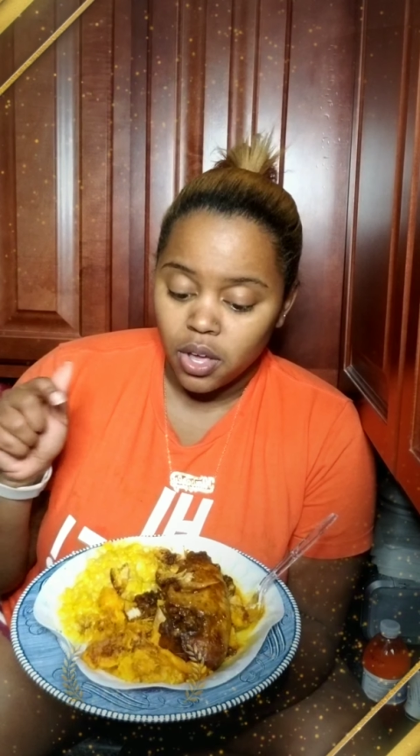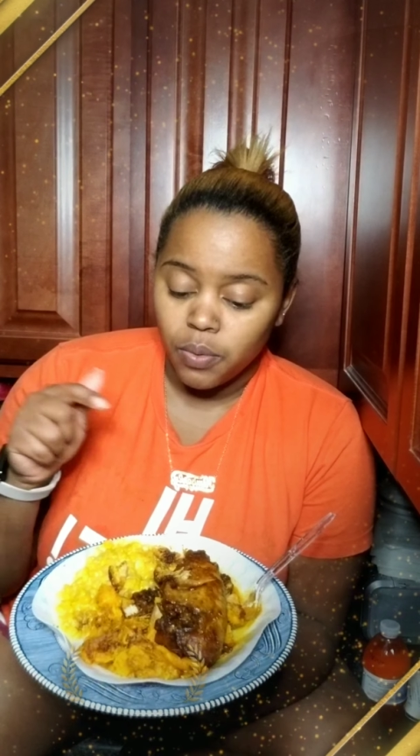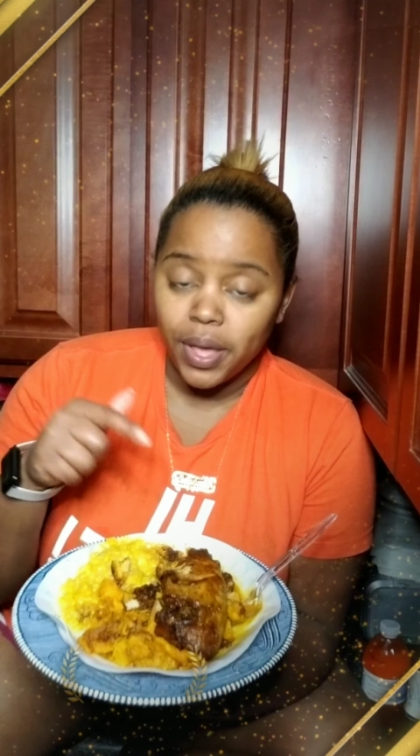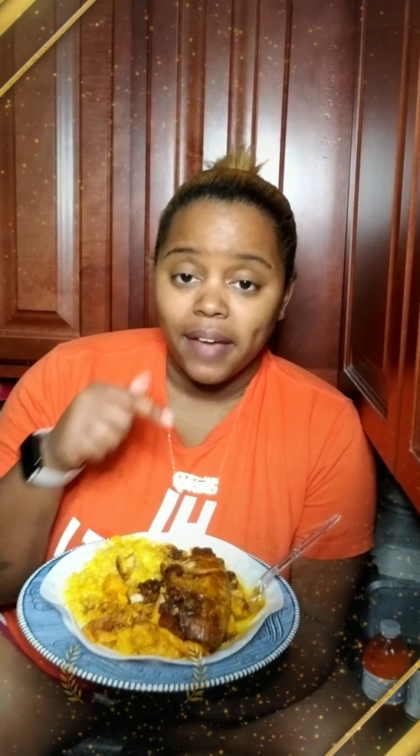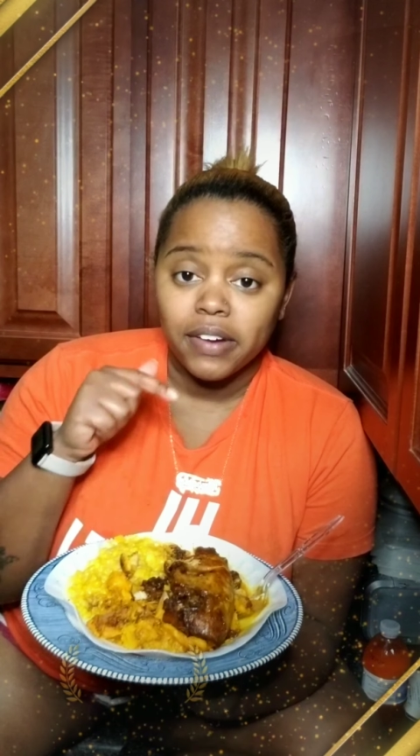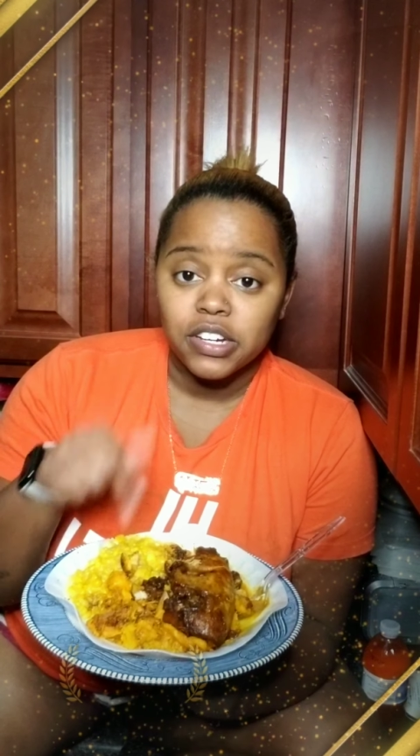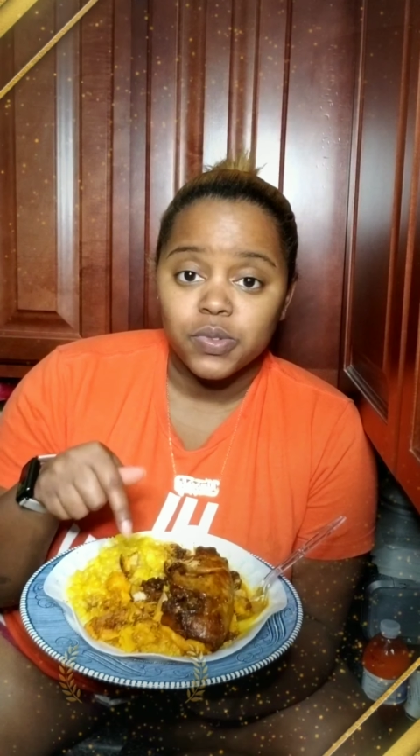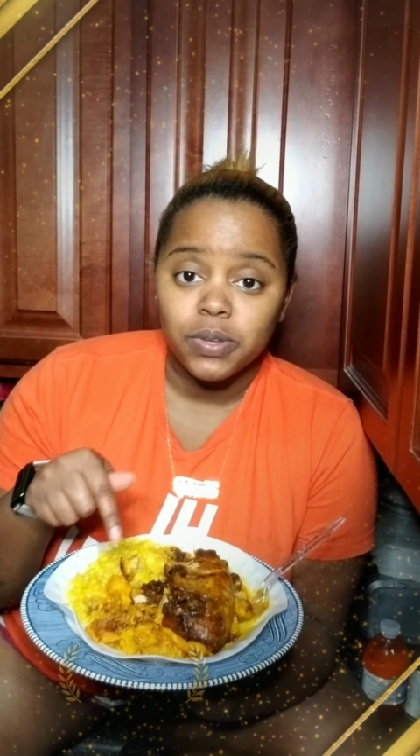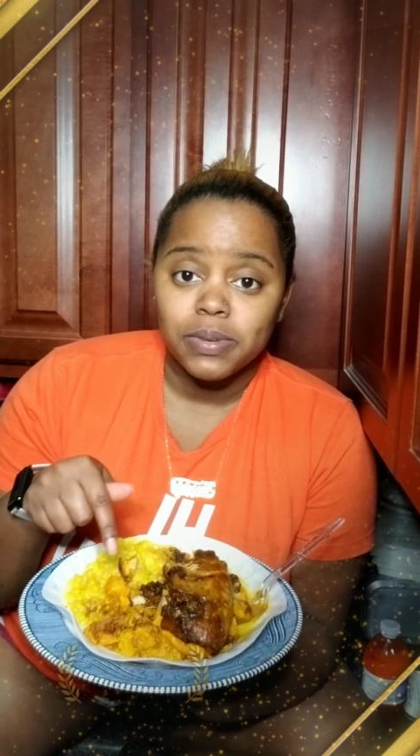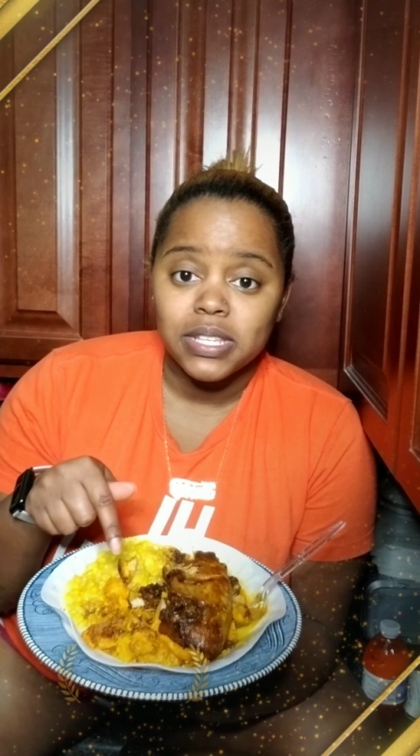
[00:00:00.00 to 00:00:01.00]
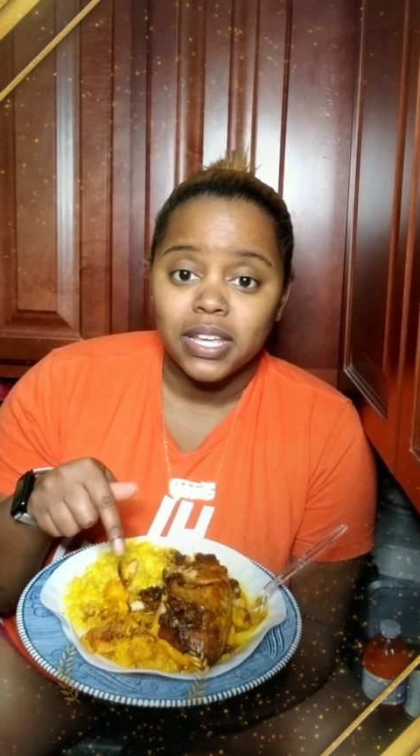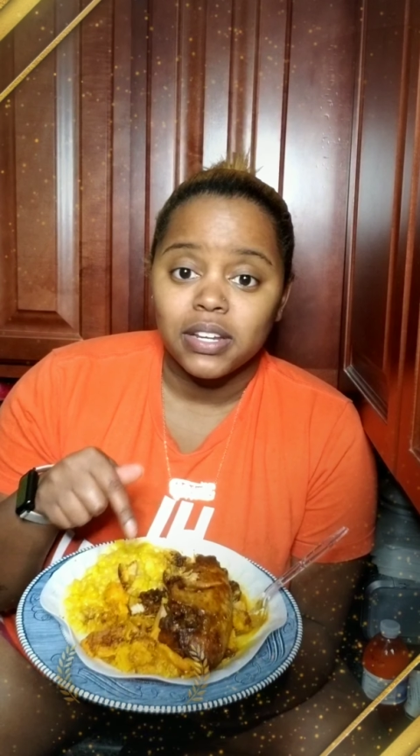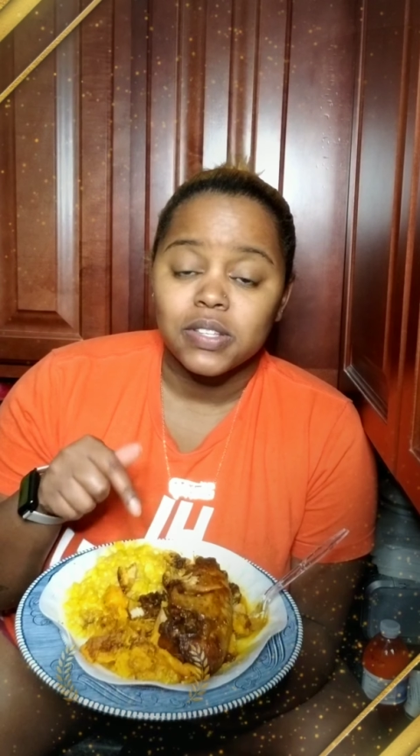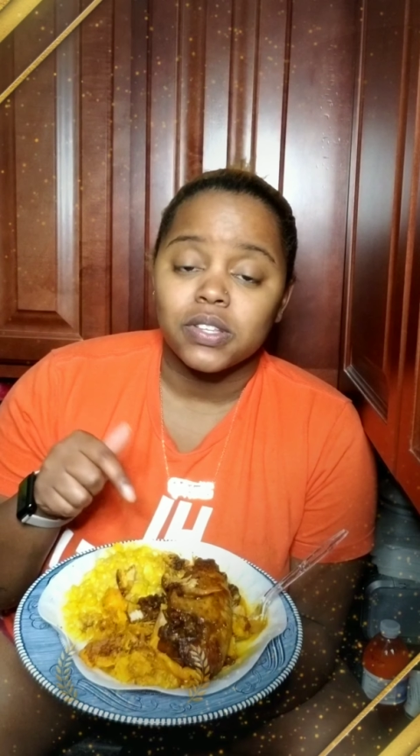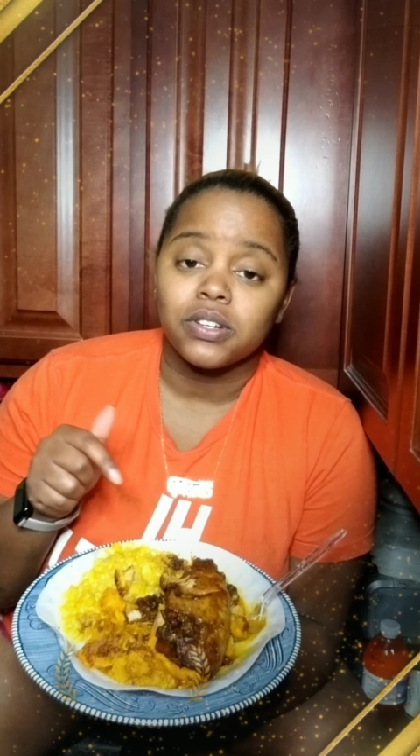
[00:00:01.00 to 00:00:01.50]
We have our sweet
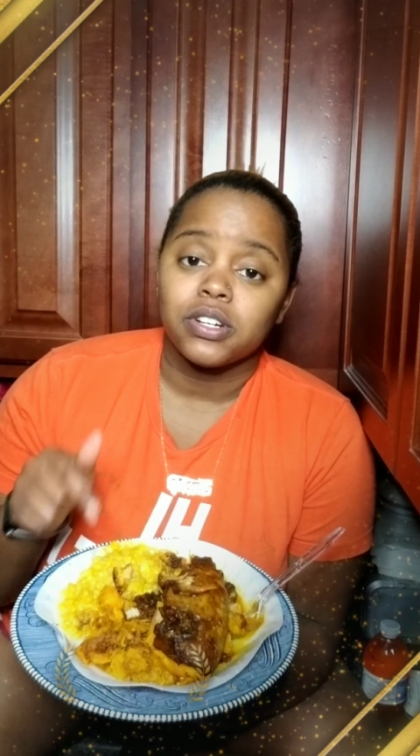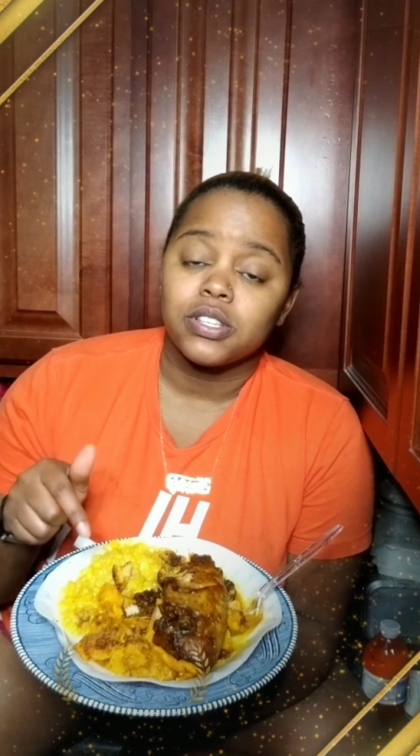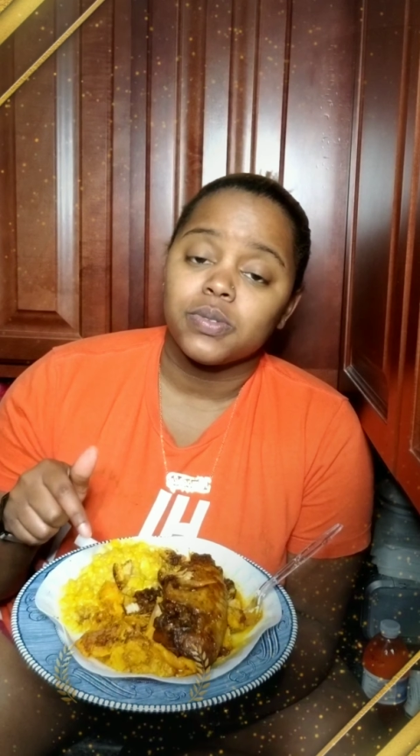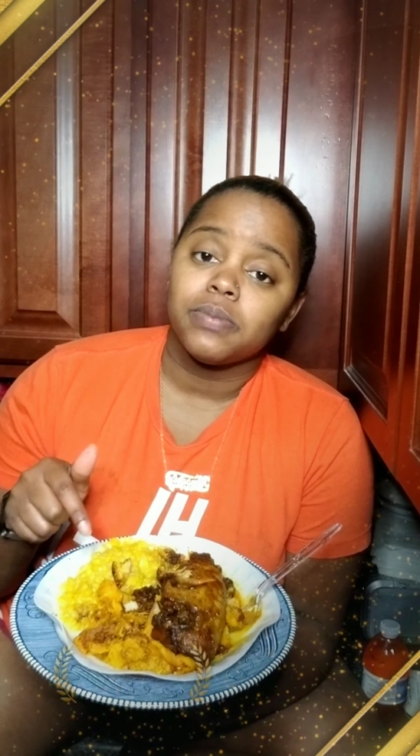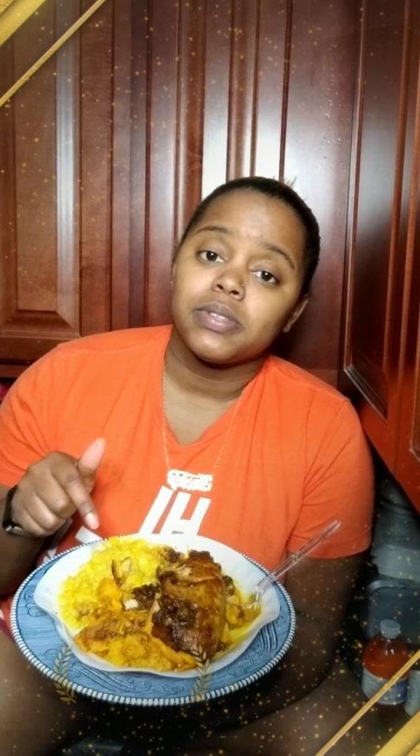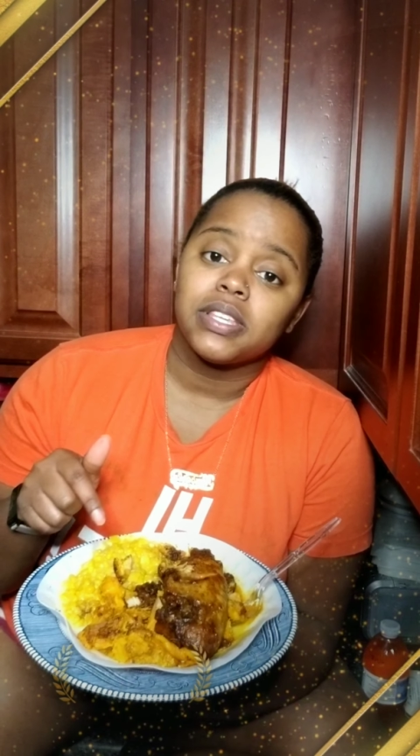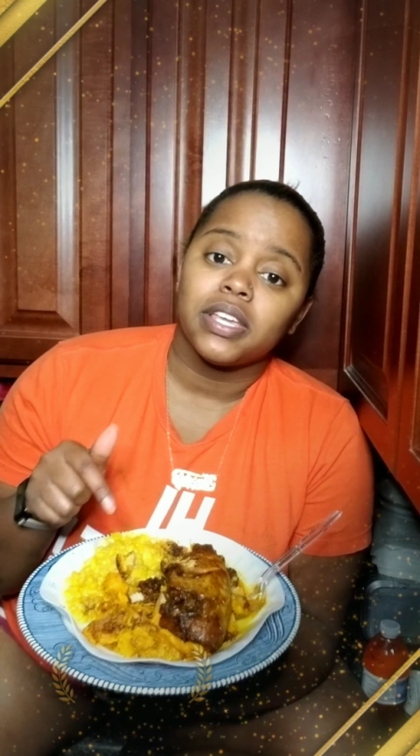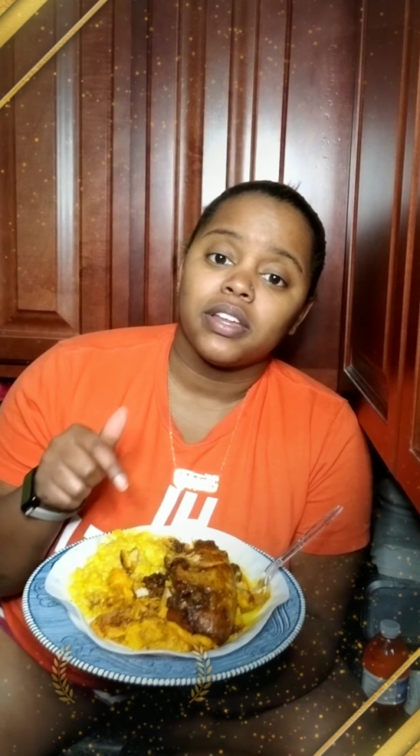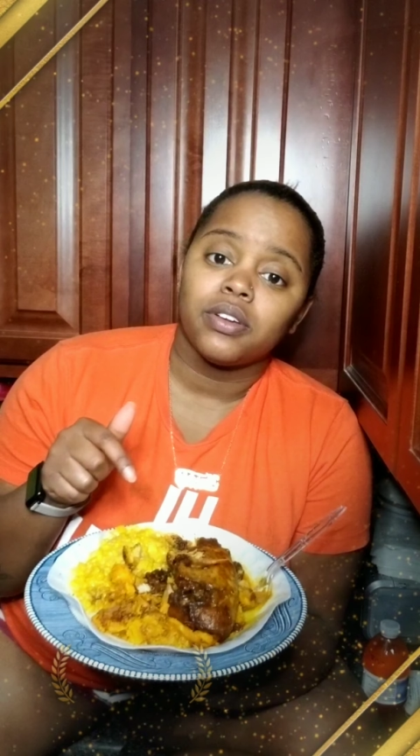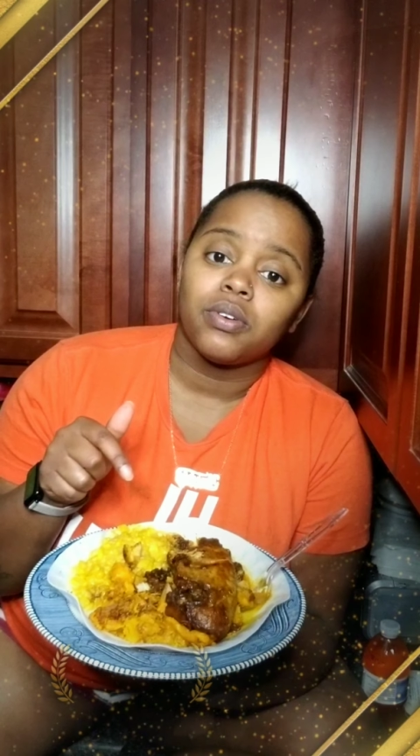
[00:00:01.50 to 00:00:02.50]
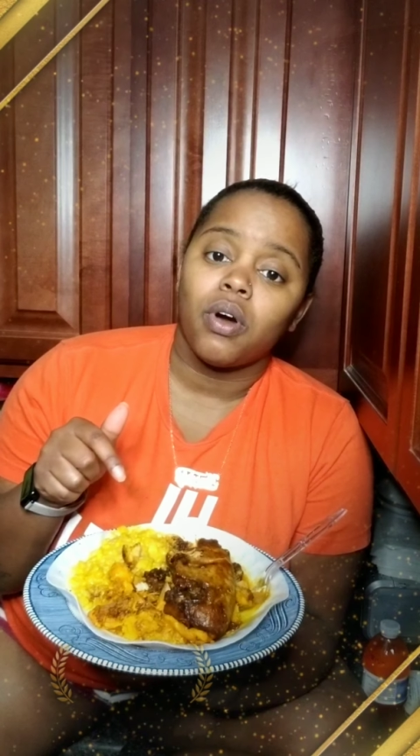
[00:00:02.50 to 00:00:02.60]
potatoes. On our sweet potato,